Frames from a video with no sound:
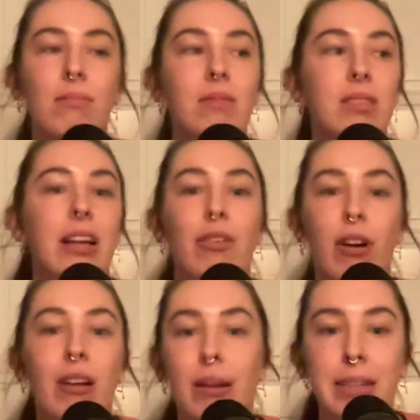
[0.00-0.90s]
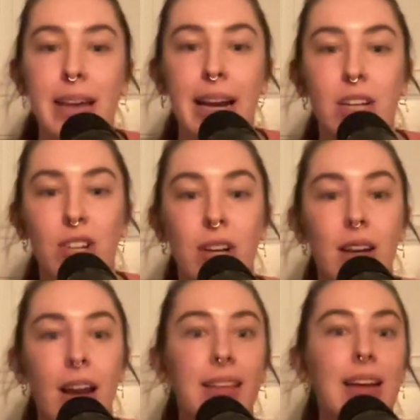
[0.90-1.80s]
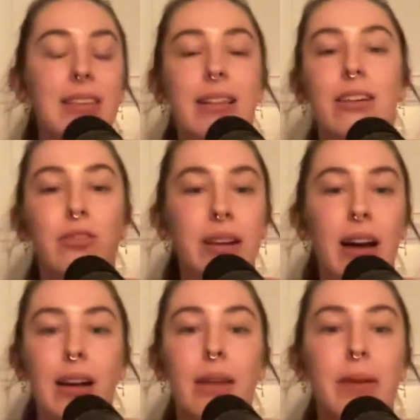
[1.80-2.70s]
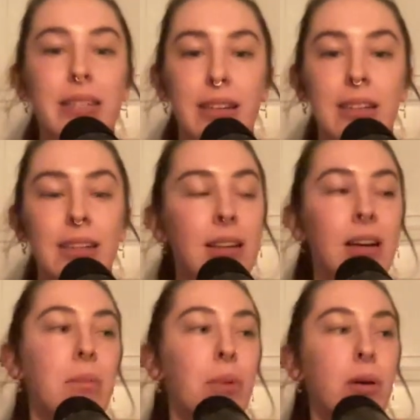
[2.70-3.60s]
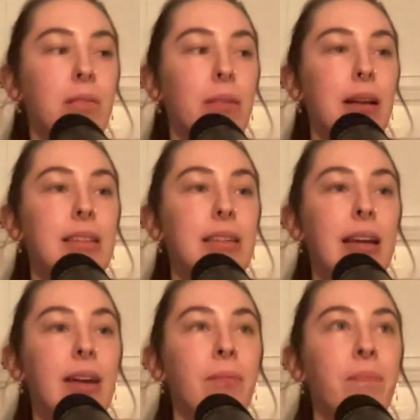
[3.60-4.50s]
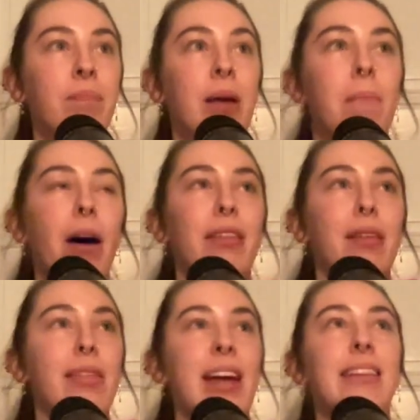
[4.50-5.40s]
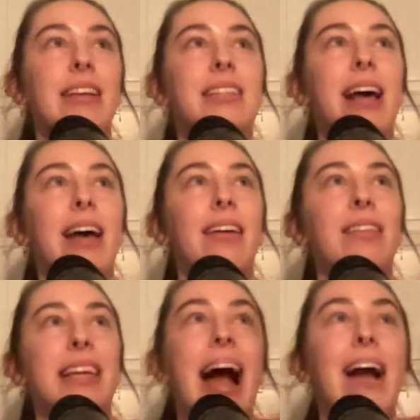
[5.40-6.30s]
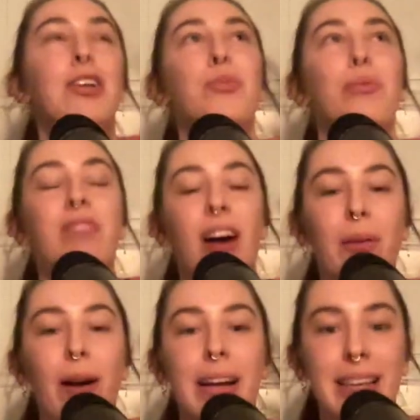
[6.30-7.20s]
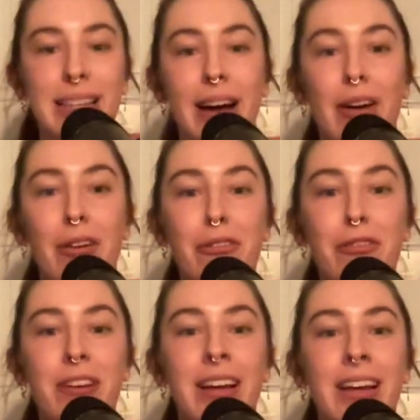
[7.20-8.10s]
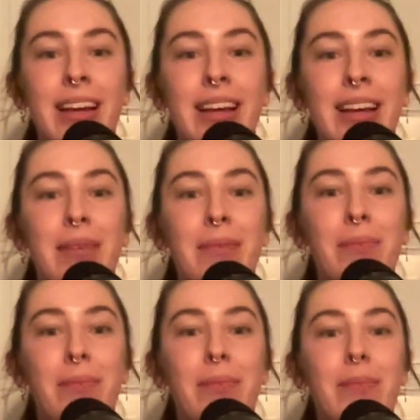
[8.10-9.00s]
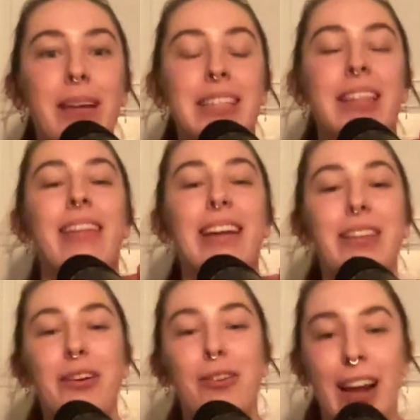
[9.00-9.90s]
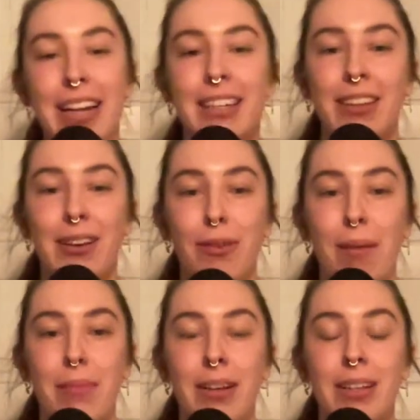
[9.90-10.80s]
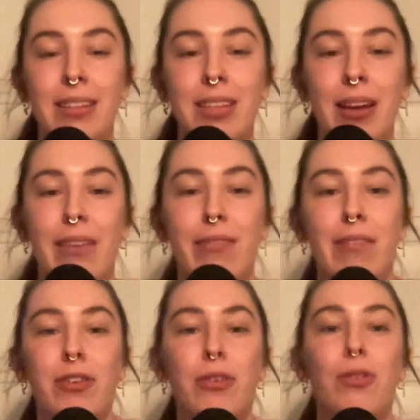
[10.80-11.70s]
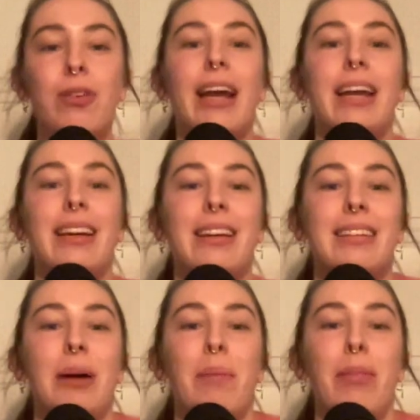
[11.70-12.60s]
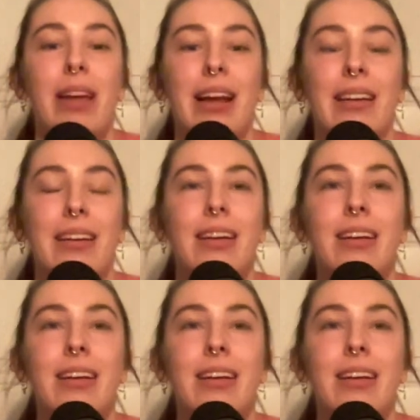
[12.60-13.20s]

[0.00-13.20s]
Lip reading: zero limitation. Like, there's literally unlimited possibility, but the thing that set the actual firework itself is the thing that created those remnants. So even if you create something